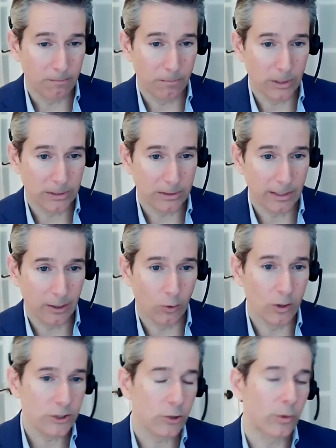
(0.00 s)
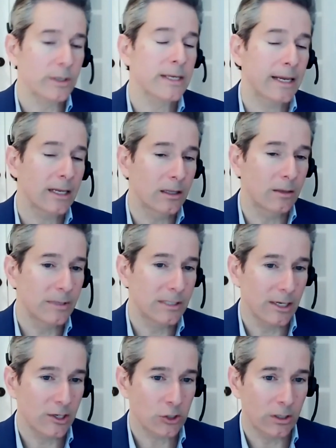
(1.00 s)
But they also are taking the
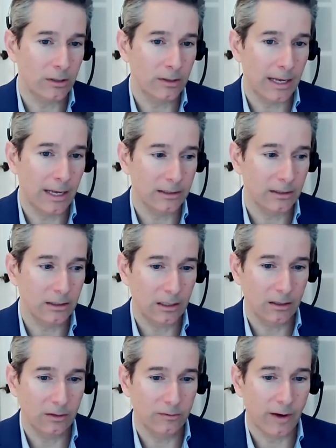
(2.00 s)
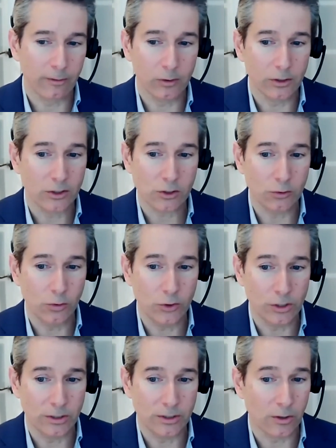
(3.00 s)
position that the viral
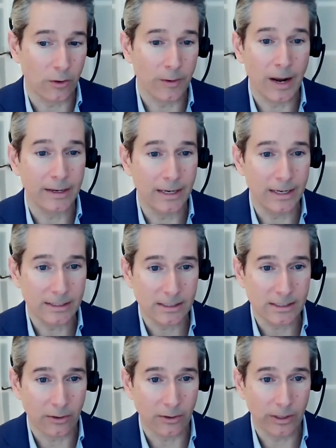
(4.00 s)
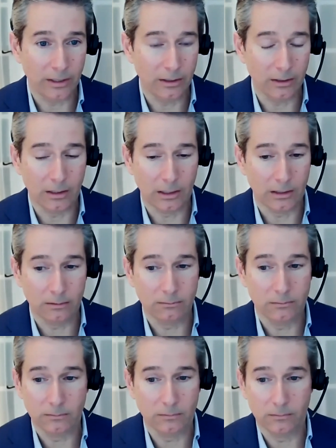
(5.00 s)
exclusions are not necessary
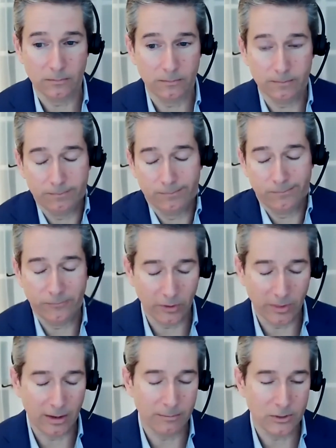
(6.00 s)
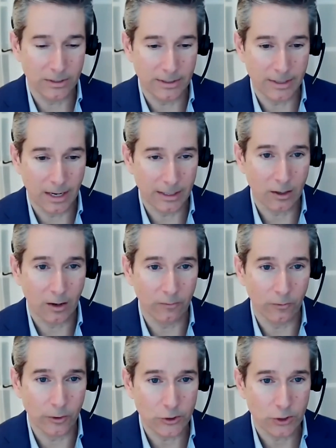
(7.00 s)
for them to deny
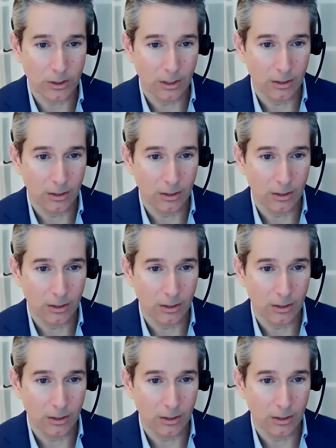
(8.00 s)
coverage.